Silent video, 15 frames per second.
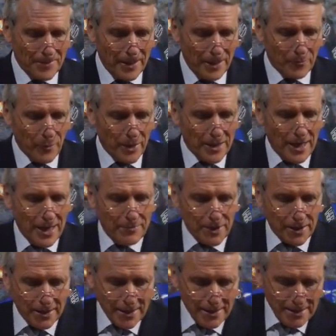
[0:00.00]
And when
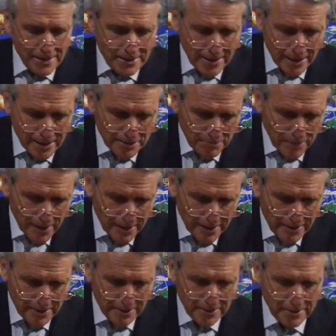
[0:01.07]
Armageddon takes
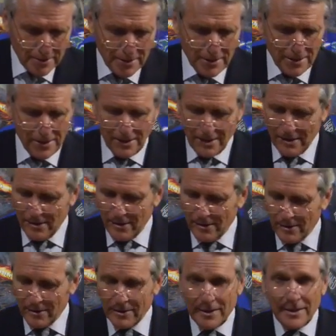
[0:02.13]
place,
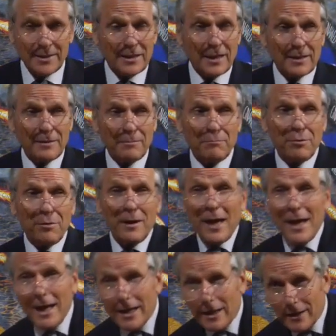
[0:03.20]
these are the
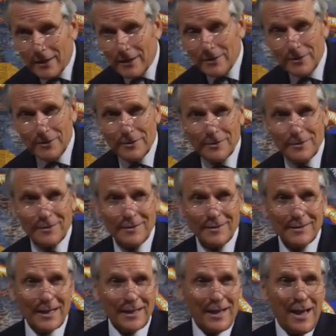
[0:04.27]
plagues
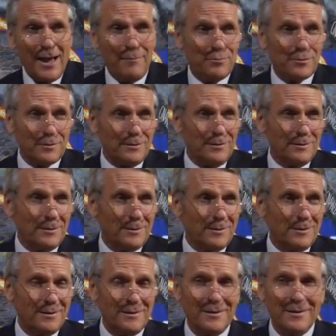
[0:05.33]
that happen
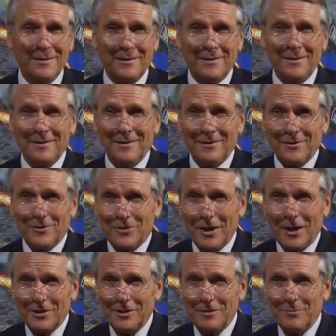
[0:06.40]

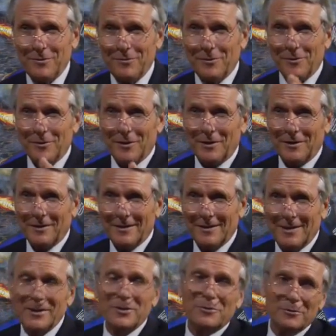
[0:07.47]
just before the
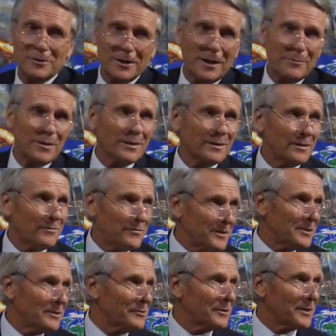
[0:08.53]
literal coming and the
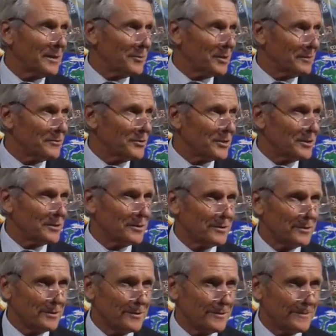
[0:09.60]
physical coming of
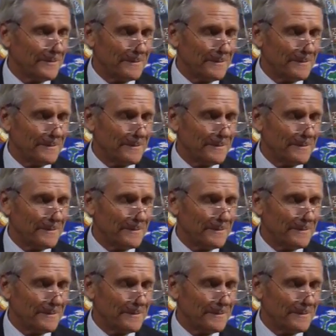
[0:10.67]
Jesus.